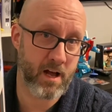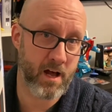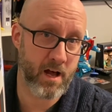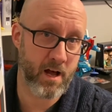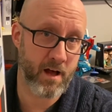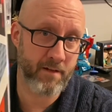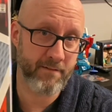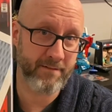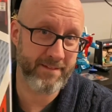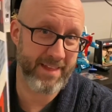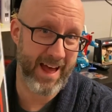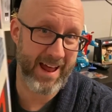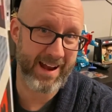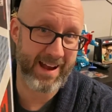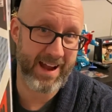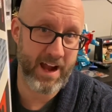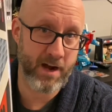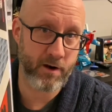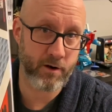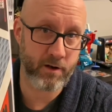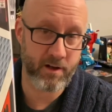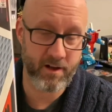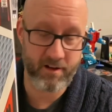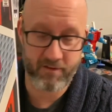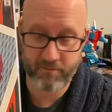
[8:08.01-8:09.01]
on that
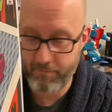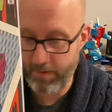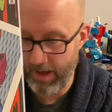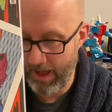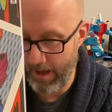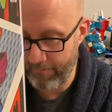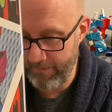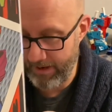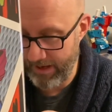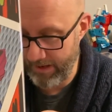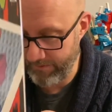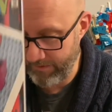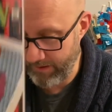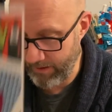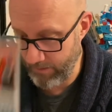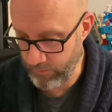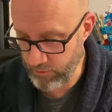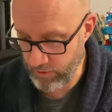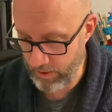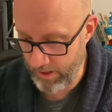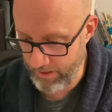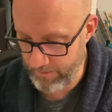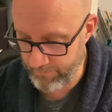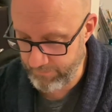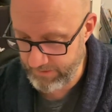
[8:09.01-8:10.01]
era of Batman that I'm
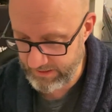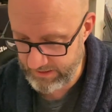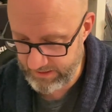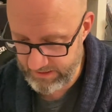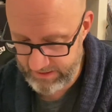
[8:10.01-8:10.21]
trying to piece